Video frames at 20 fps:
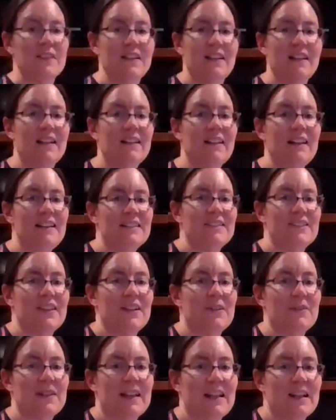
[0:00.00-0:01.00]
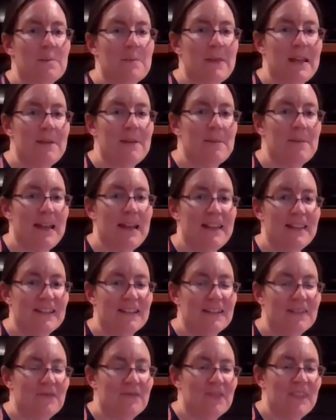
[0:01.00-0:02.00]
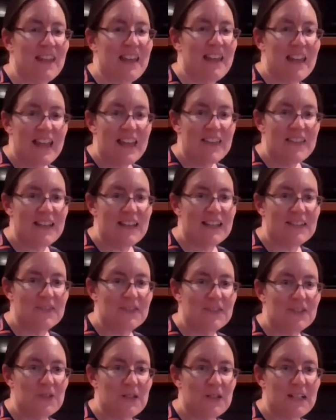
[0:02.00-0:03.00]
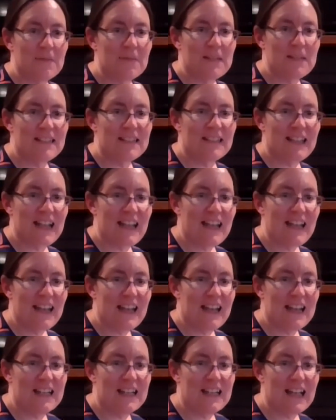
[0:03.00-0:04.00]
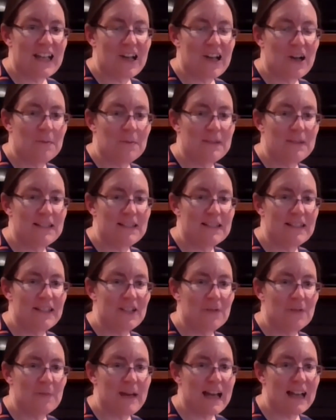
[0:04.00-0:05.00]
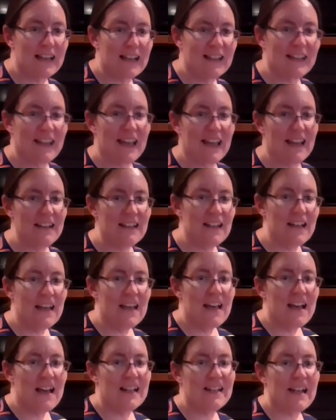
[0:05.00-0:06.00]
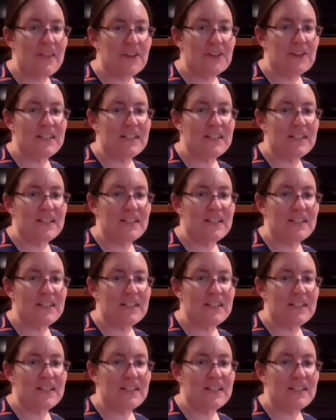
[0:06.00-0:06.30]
All right, so there we got our baby panther. Thanks for joining me today, and I hope to see you back again another